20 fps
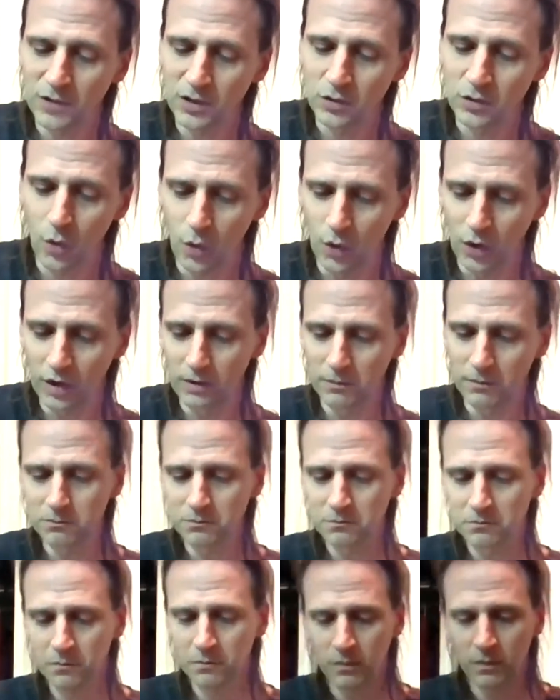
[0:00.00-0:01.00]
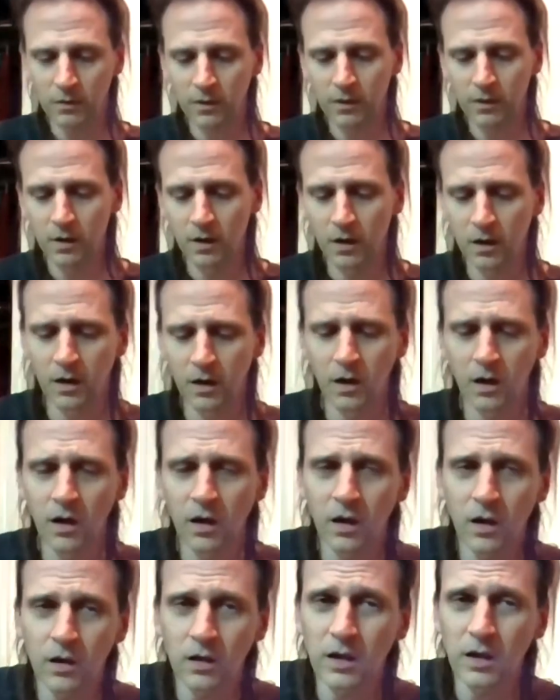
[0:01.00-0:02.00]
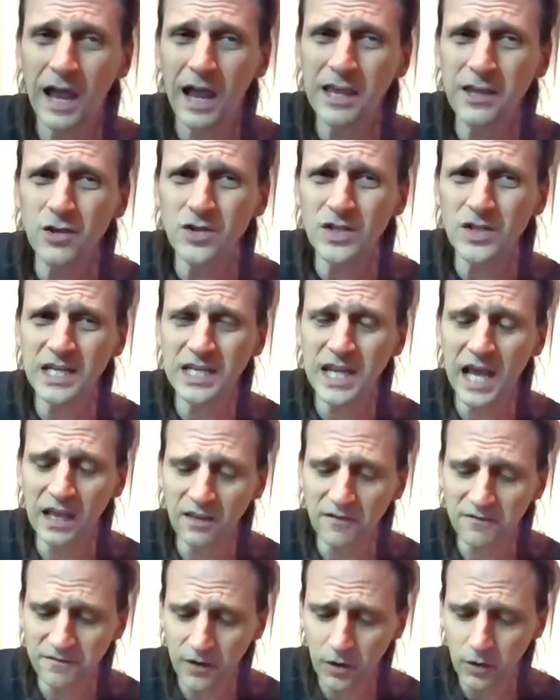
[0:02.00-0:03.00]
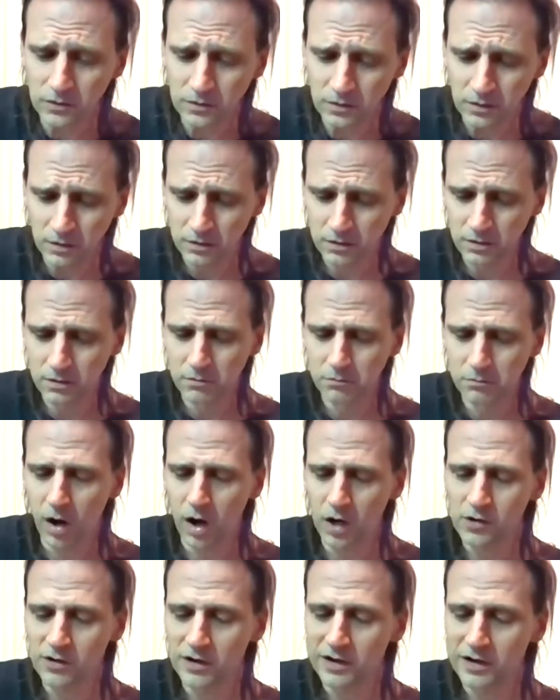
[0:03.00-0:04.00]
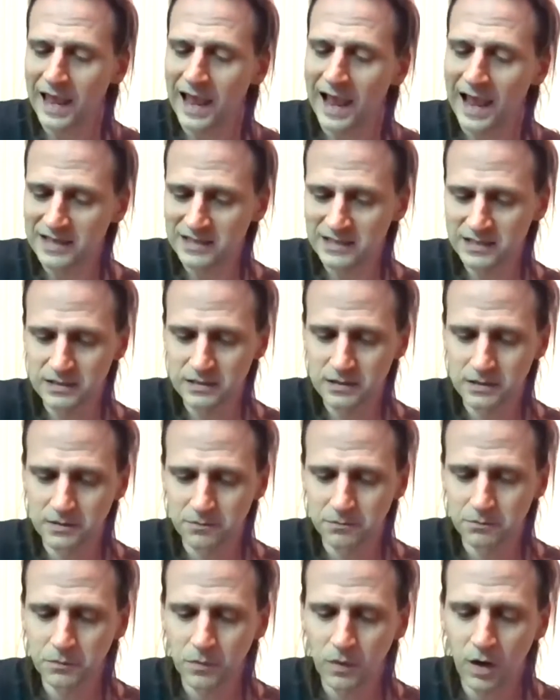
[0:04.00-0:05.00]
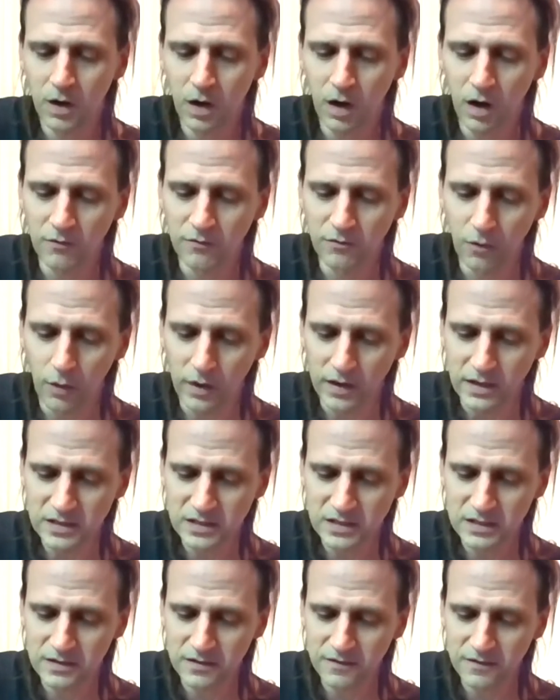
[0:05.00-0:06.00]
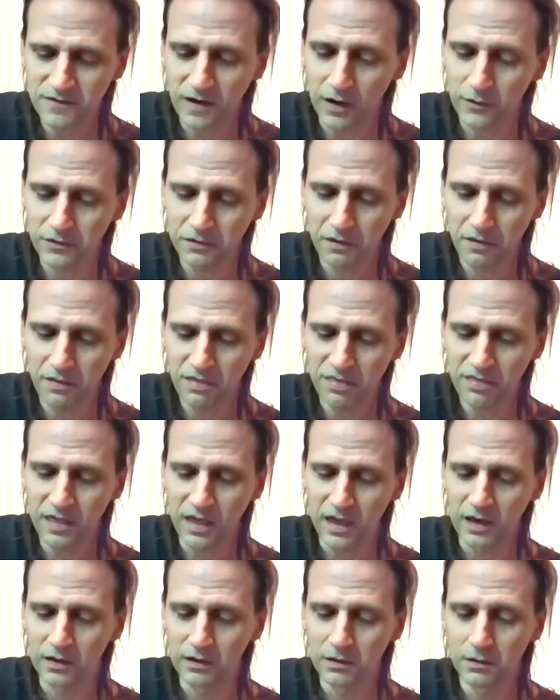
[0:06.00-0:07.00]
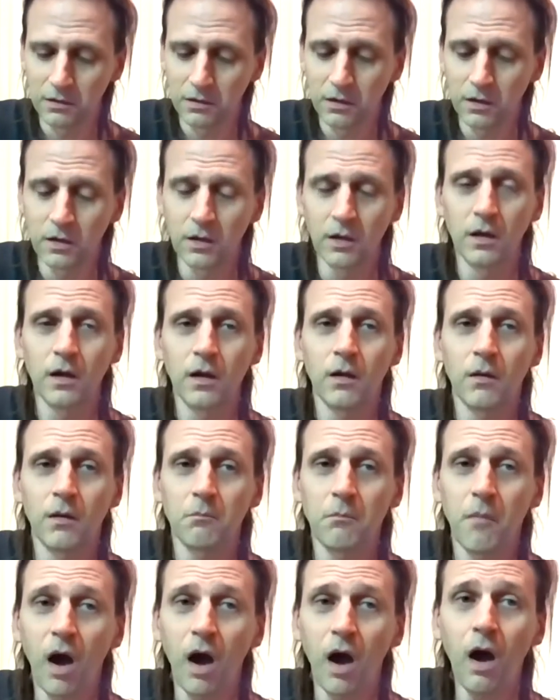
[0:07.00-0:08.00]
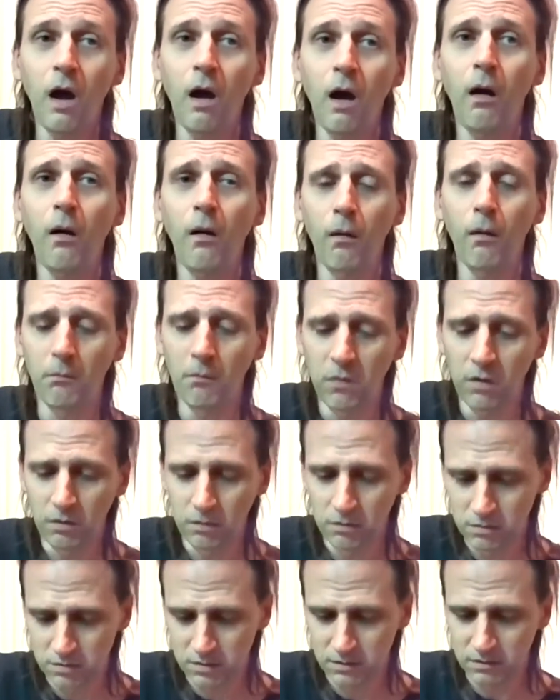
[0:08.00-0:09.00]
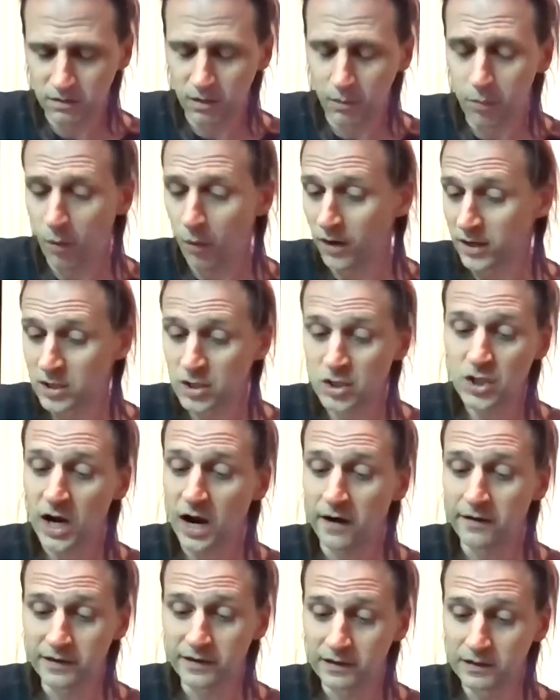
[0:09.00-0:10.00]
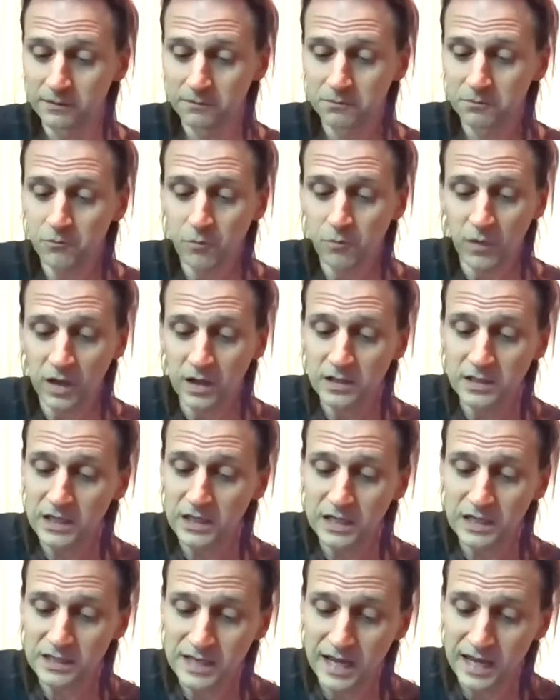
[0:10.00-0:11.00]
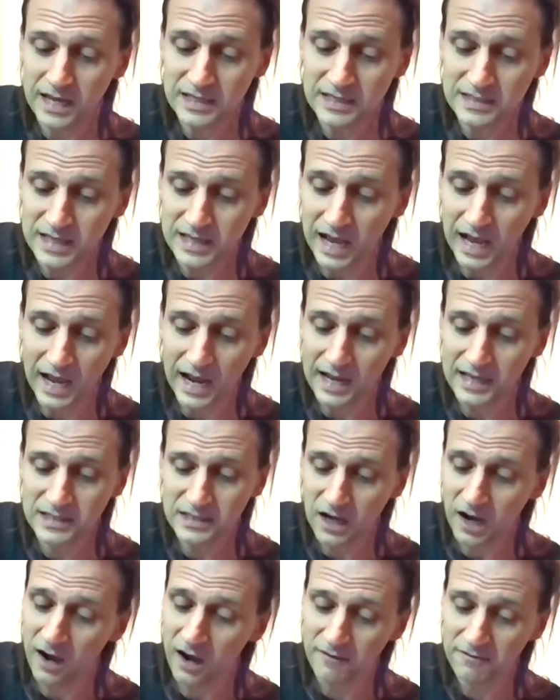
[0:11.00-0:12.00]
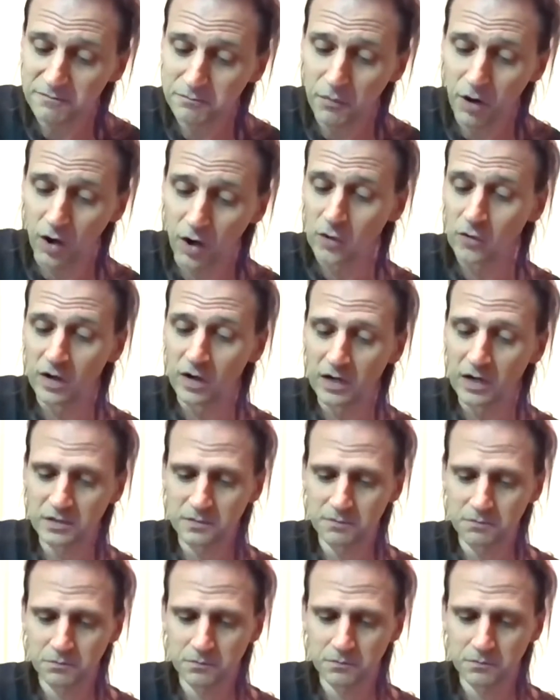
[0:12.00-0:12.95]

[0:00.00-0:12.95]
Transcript: the door. Could I use the telephone? Margaret asked. Her voice felt thin. Mom! The boy shouted. He didn't take his eyes off Margaret.